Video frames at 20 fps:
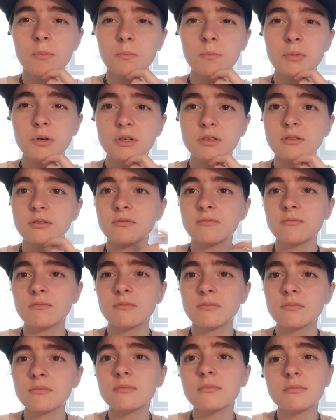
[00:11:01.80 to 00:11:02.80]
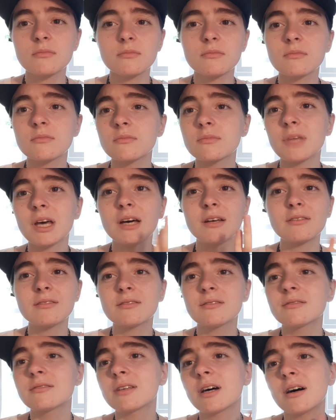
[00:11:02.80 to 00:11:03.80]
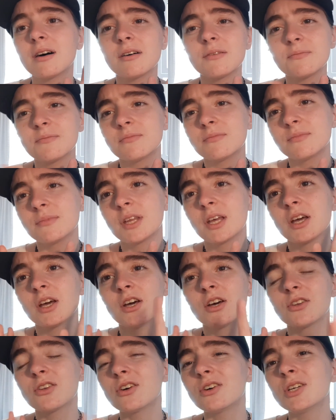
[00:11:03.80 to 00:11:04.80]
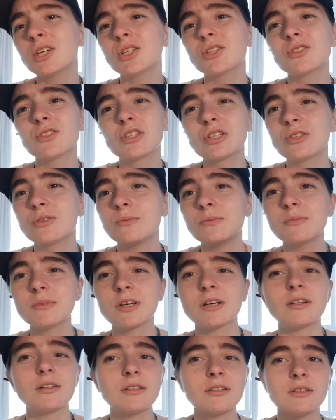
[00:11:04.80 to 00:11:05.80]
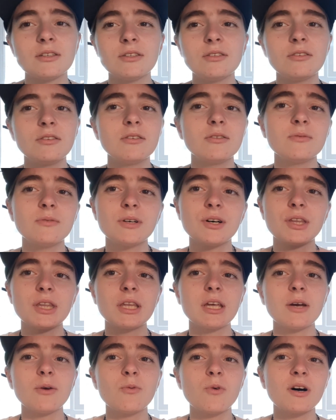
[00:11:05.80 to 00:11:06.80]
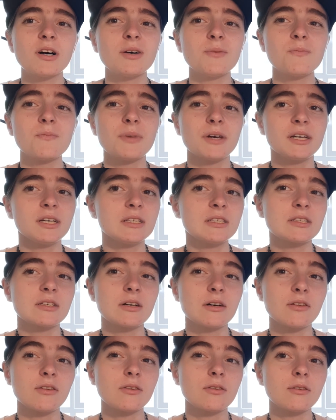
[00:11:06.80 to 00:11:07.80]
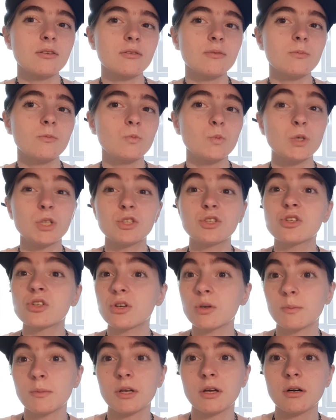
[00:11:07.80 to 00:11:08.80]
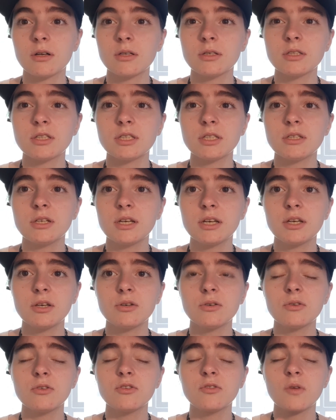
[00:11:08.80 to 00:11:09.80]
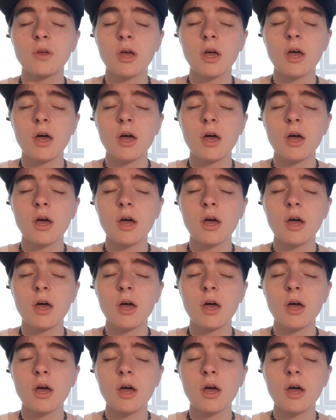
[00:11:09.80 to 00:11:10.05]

but that's not, don't assume that you know what they want based on which terminology they use.